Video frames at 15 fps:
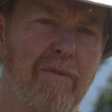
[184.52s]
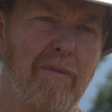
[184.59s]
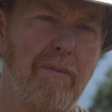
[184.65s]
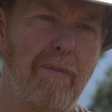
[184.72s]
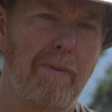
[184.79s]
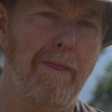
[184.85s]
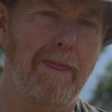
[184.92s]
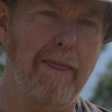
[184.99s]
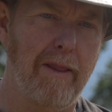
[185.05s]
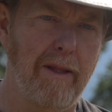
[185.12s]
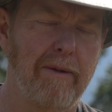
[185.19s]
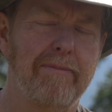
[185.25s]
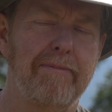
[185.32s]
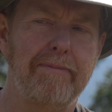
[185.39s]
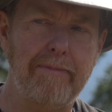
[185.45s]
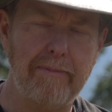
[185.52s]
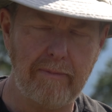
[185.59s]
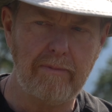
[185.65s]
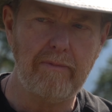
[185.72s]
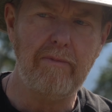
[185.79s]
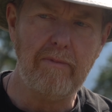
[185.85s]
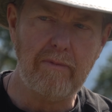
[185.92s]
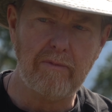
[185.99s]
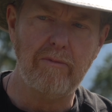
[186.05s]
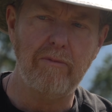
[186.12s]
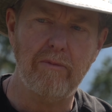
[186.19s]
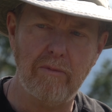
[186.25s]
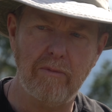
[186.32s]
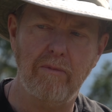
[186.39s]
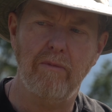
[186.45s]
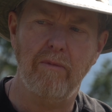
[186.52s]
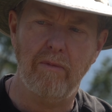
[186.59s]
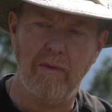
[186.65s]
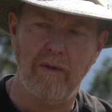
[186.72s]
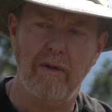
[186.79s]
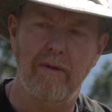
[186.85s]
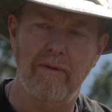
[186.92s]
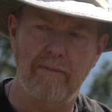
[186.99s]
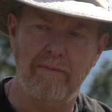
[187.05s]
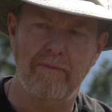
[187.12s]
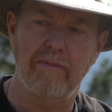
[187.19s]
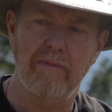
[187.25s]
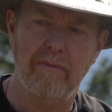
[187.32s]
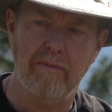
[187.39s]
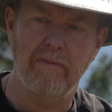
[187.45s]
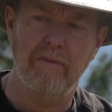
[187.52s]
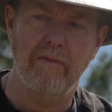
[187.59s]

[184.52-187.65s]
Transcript: for the images with the archives you have been working with?